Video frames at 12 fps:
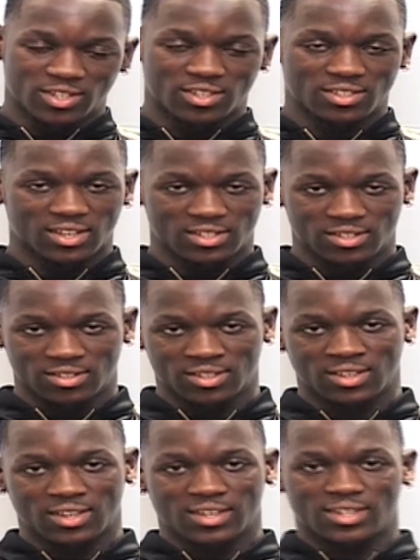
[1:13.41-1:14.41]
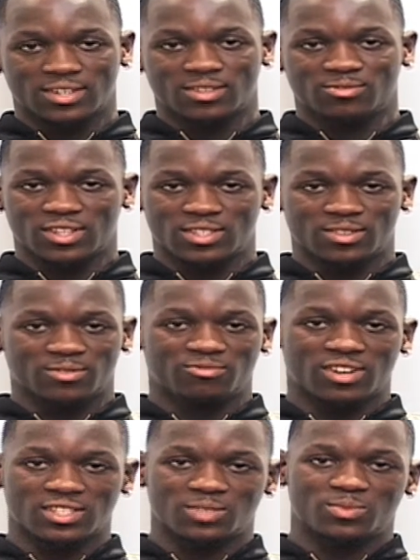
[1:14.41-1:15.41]
She looks like she runs a,
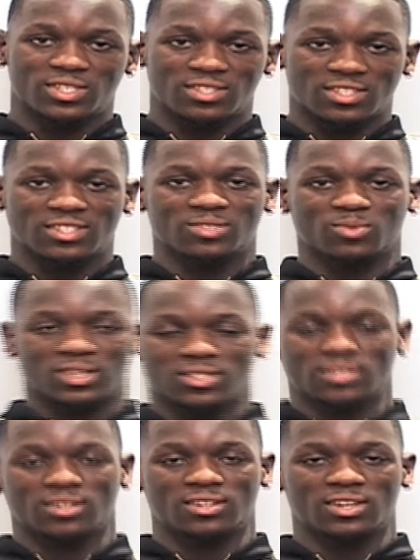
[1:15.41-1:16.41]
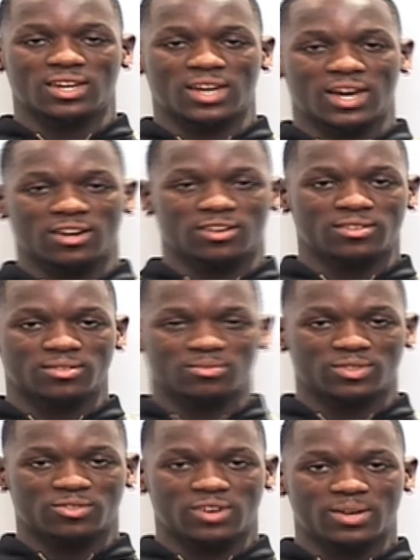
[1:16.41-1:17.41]
runs businesses, man. So yeah, Kyla,
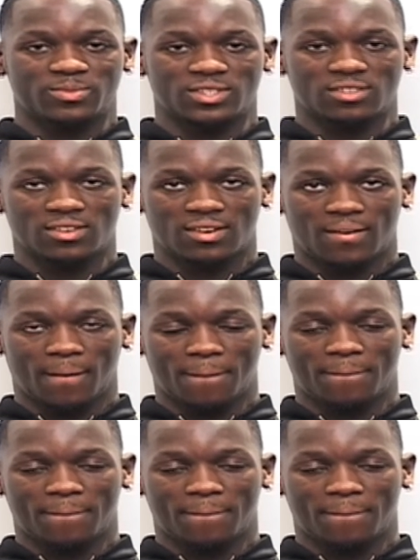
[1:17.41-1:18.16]
Miss Roehampton. In